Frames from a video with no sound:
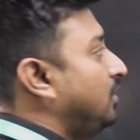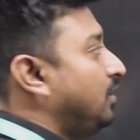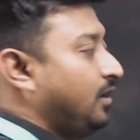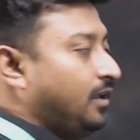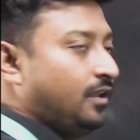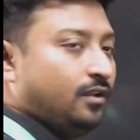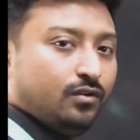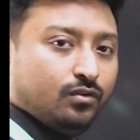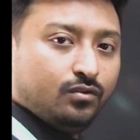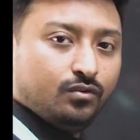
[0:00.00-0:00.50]

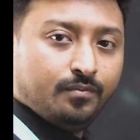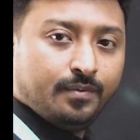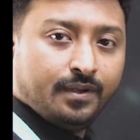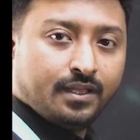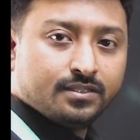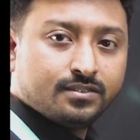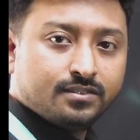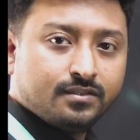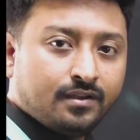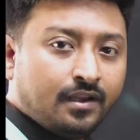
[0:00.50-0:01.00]
NO2
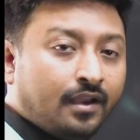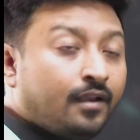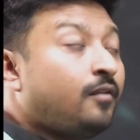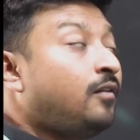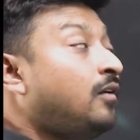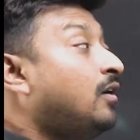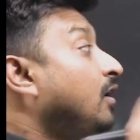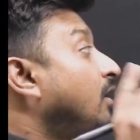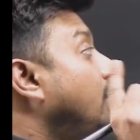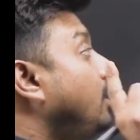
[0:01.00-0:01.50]
plus, right?
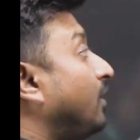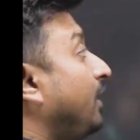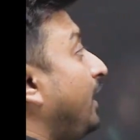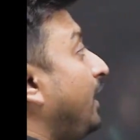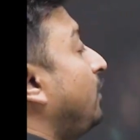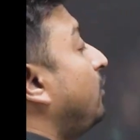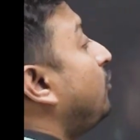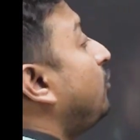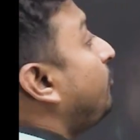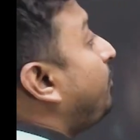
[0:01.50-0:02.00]
Now
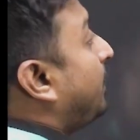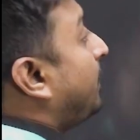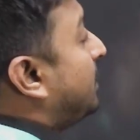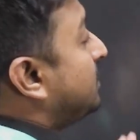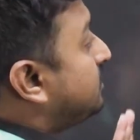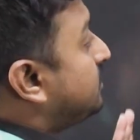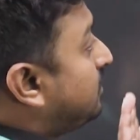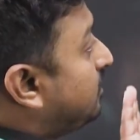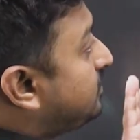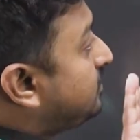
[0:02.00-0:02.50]
NO2
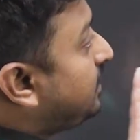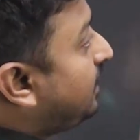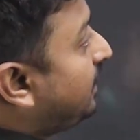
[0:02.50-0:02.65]
plus, now see,